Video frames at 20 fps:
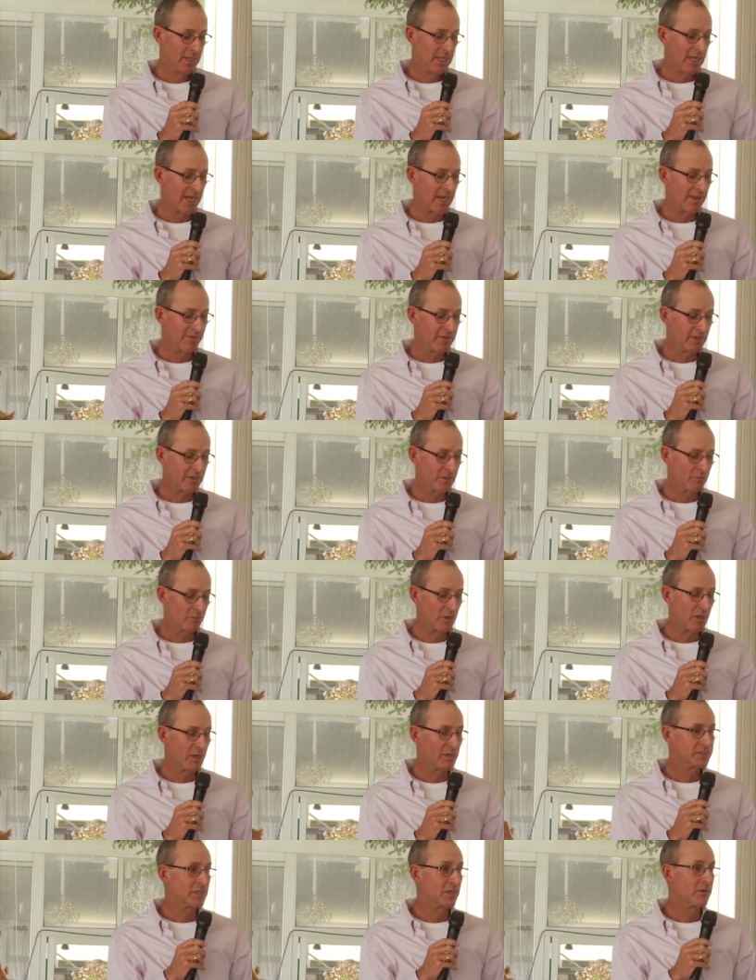And I think that we're
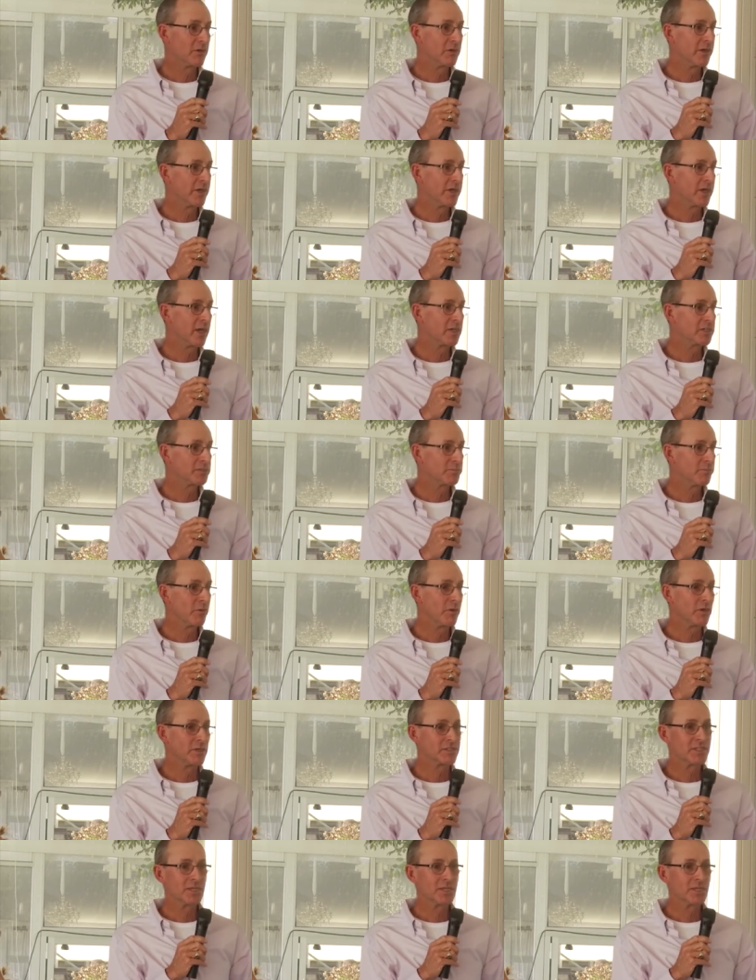also hurting our sport.